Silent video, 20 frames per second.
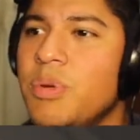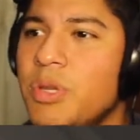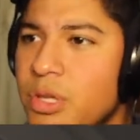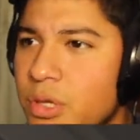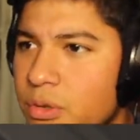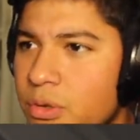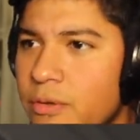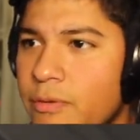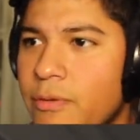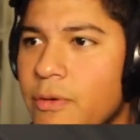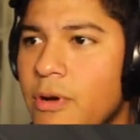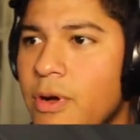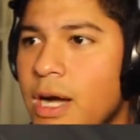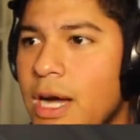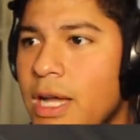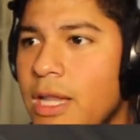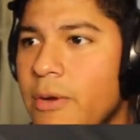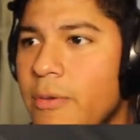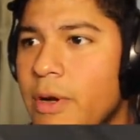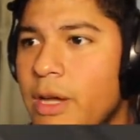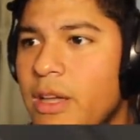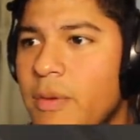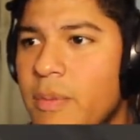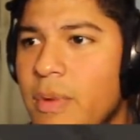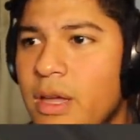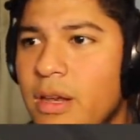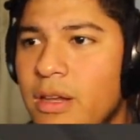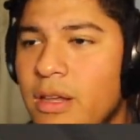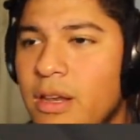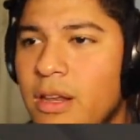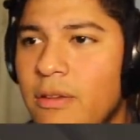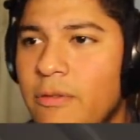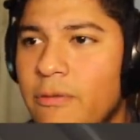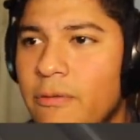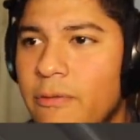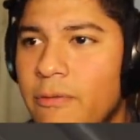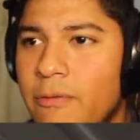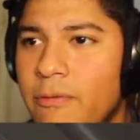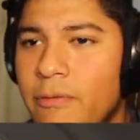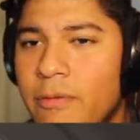beautiful highly recommended
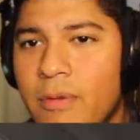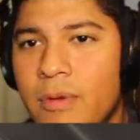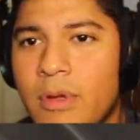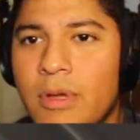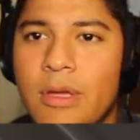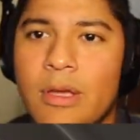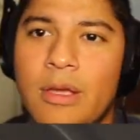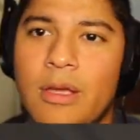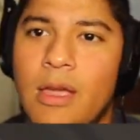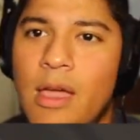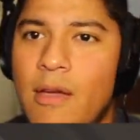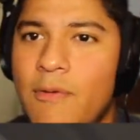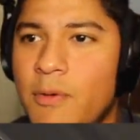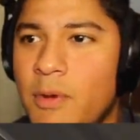if,